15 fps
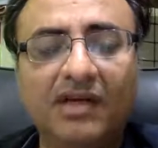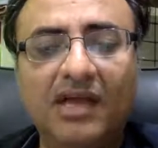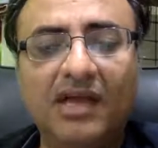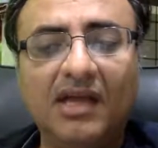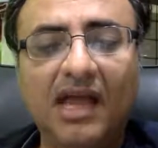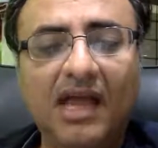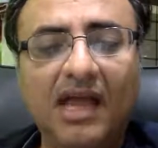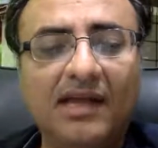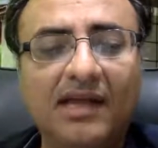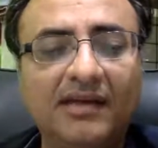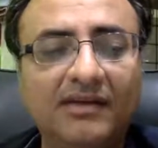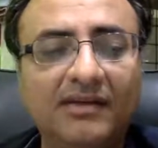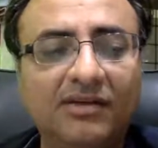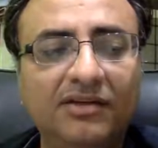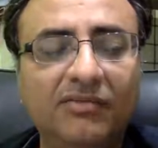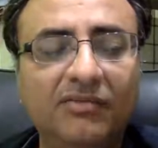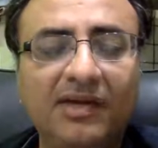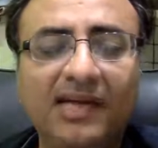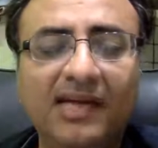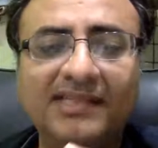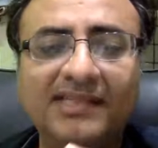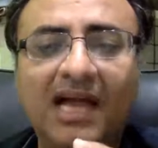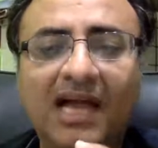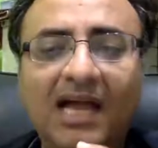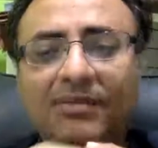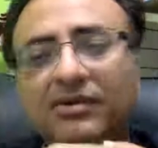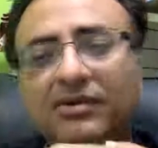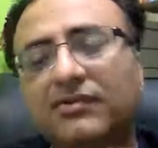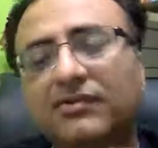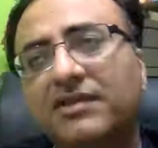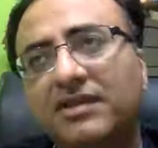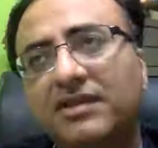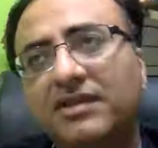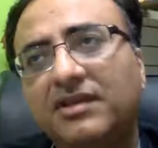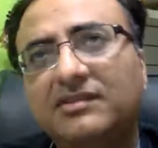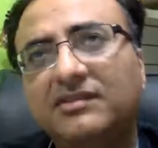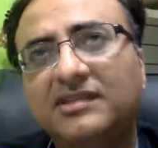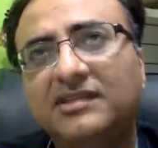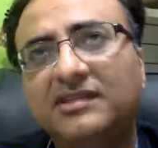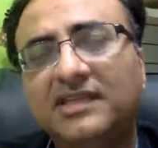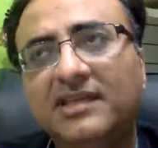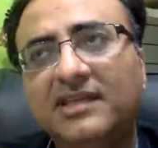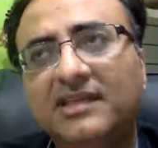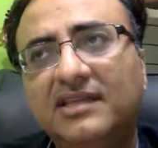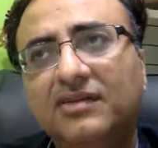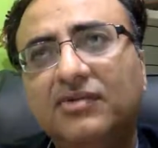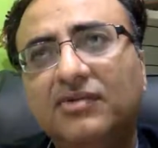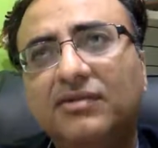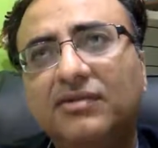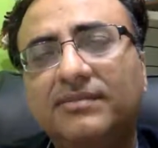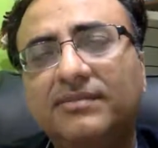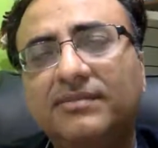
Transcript: And you know what has happened over the years is that the Europe